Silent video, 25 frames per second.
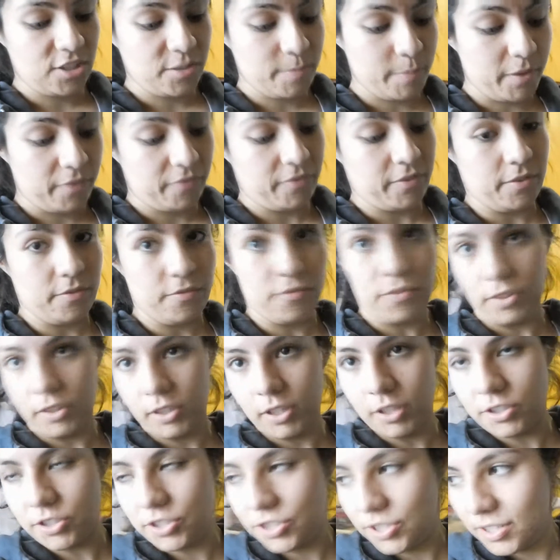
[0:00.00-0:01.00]
English muffin
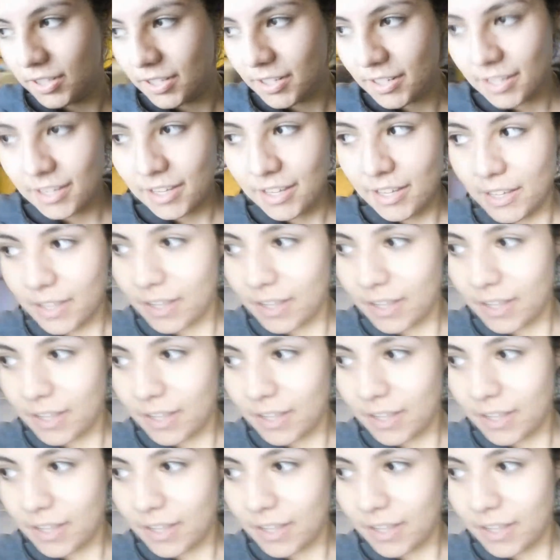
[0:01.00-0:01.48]
for lunch.